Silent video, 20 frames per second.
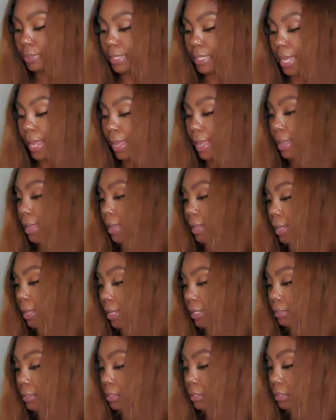
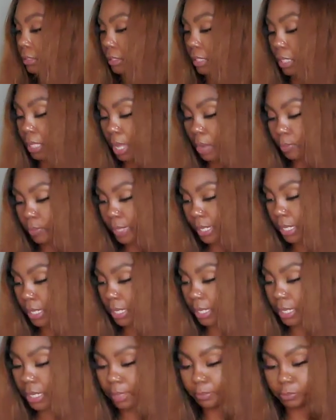yes.
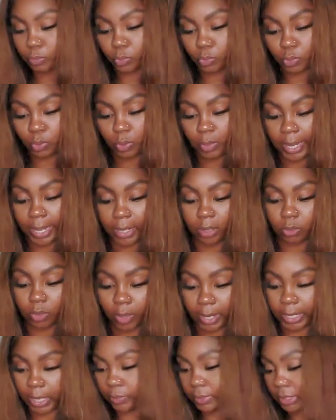Chloe, come through. Okay, I don't know
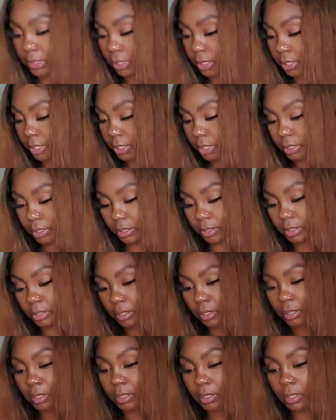how that was in there.
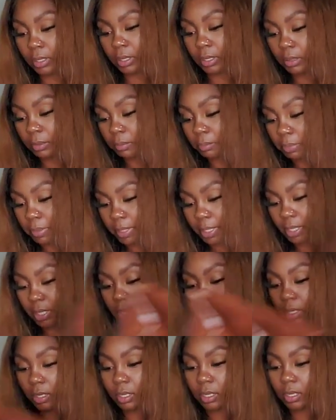But,